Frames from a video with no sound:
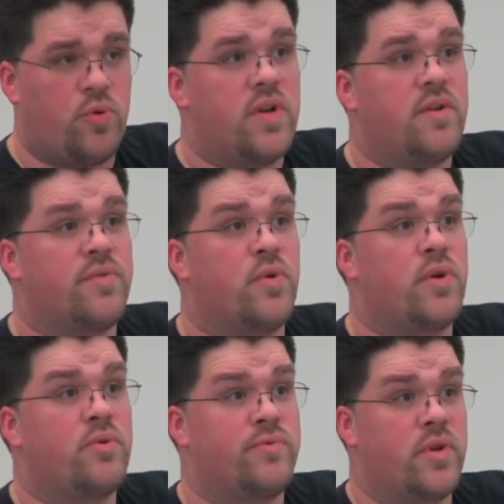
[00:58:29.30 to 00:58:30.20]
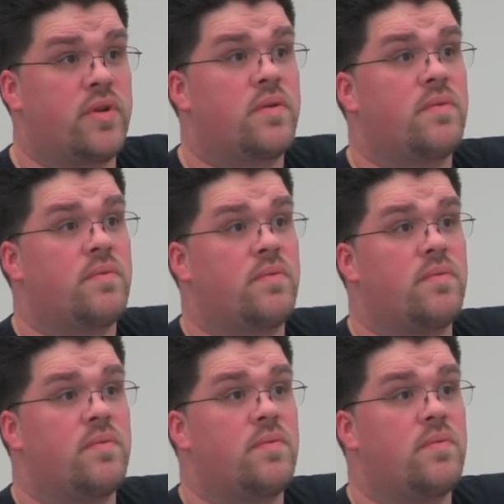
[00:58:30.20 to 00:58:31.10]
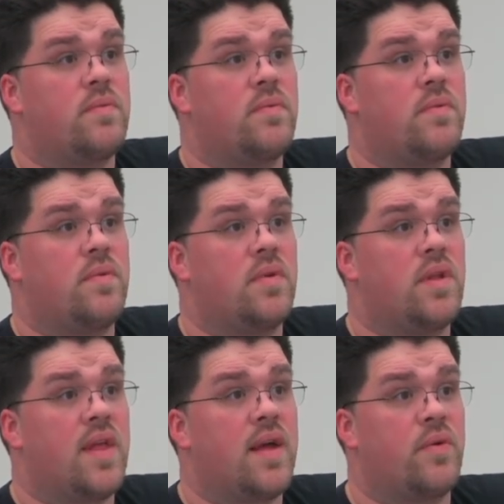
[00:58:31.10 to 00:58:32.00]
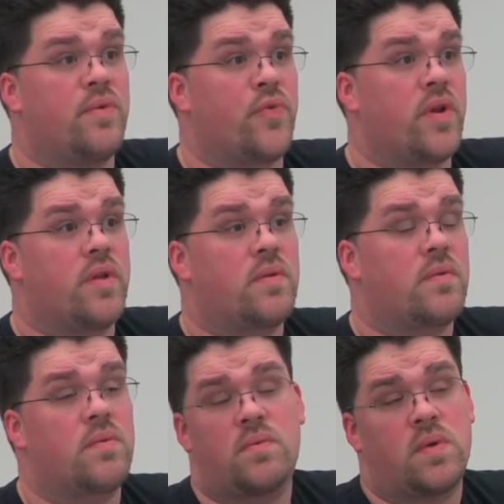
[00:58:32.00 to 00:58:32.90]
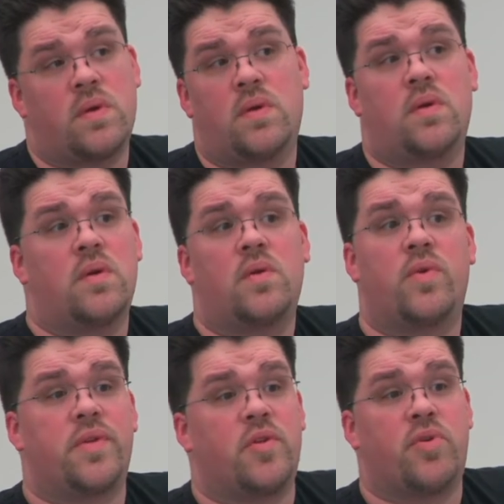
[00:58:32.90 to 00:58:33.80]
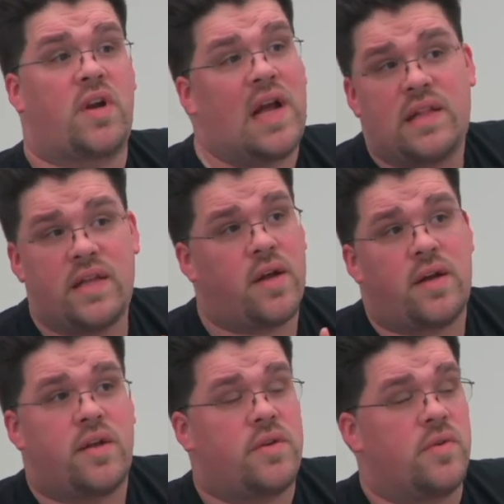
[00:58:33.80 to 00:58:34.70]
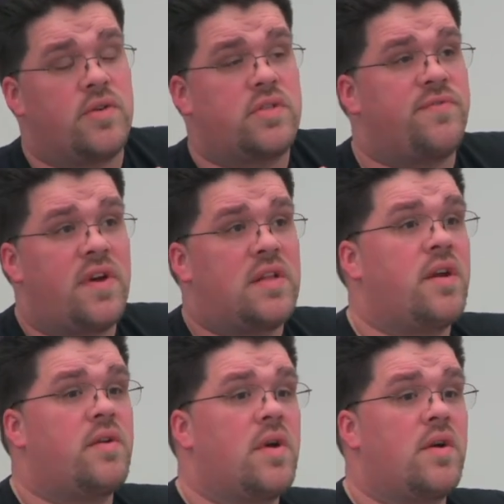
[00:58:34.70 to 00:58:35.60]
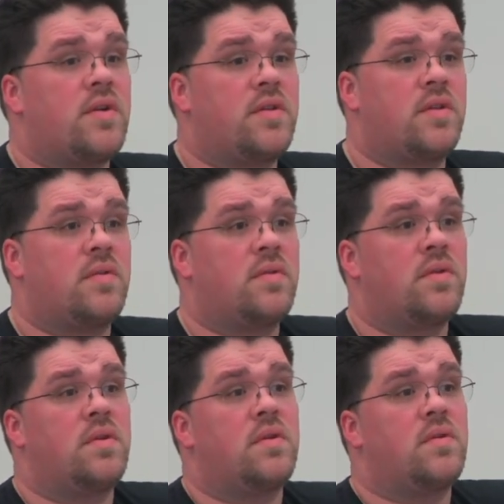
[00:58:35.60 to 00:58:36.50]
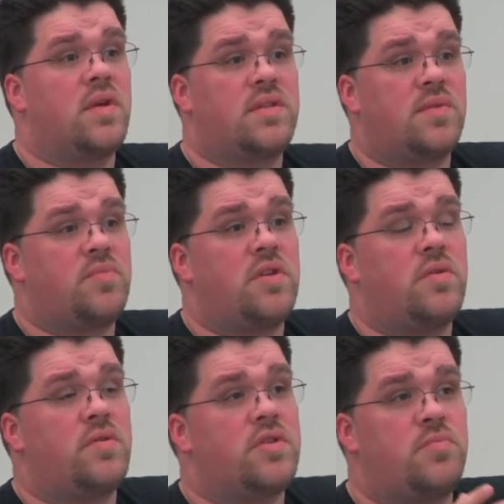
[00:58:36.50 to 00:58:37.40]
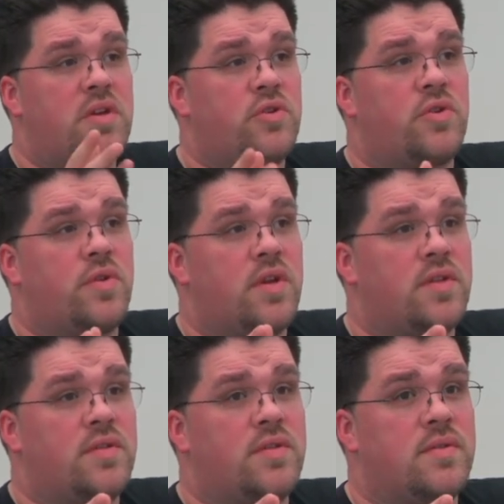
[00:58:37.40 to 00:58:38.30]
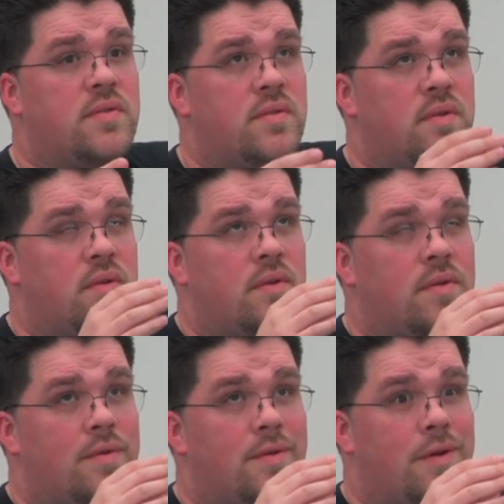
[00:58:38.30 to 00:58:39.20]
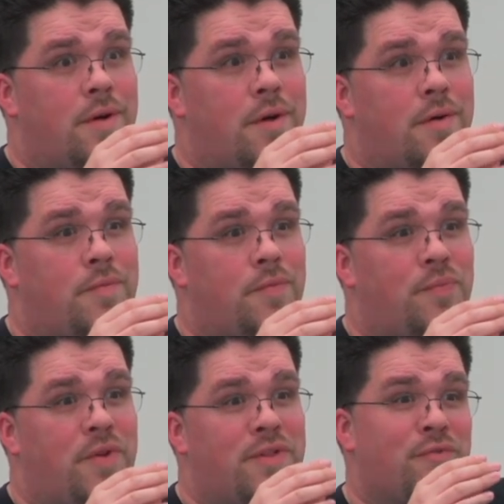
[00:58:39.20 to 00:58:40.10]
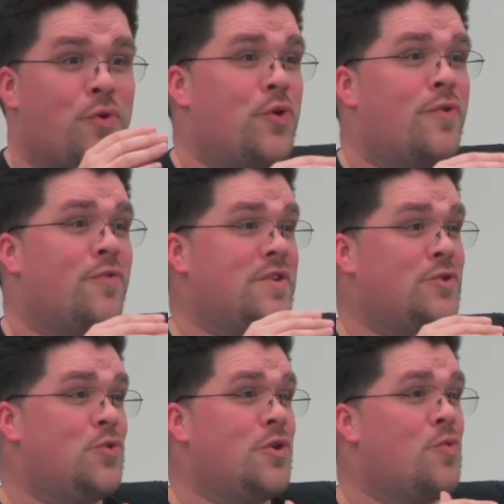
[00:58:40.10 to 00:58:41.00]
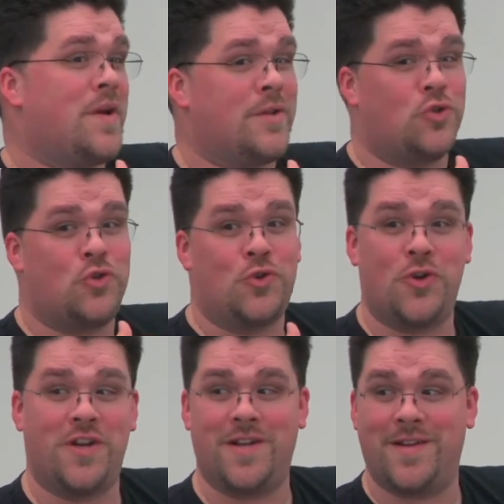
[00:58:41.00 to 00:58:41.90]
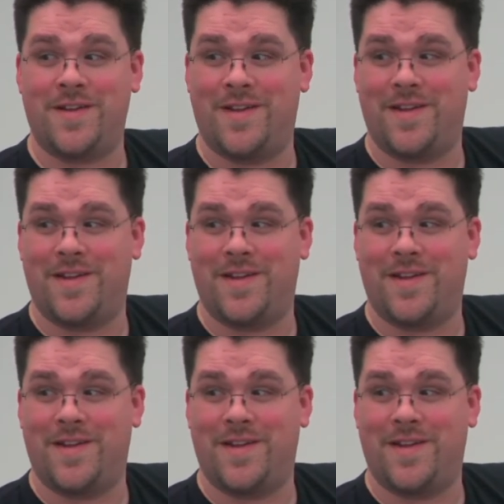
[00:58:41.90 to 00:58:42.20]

put in a floating ovoid in that ovoid. Whether you put an eyelid on it or just a fine line around it, that's up to you. Just make sure that it's uh, that the floating ovoid is doing what it should,